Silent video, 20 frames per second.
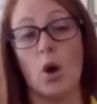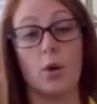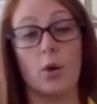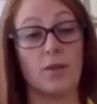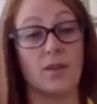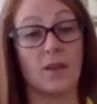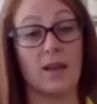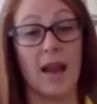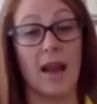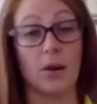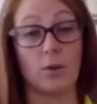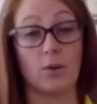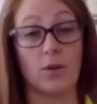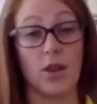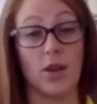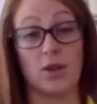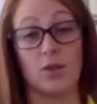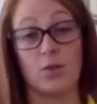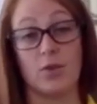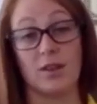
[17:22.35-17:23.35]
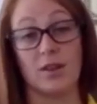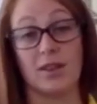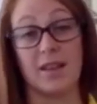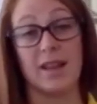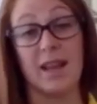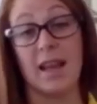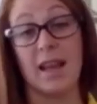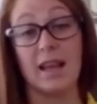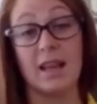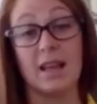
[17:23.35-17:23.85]
or if the cow turned around
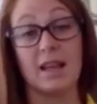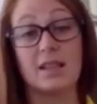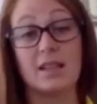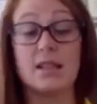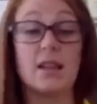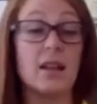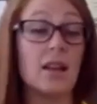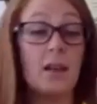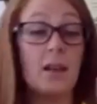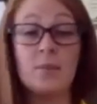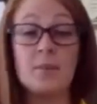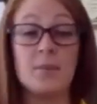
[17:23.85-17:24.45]
and kicked,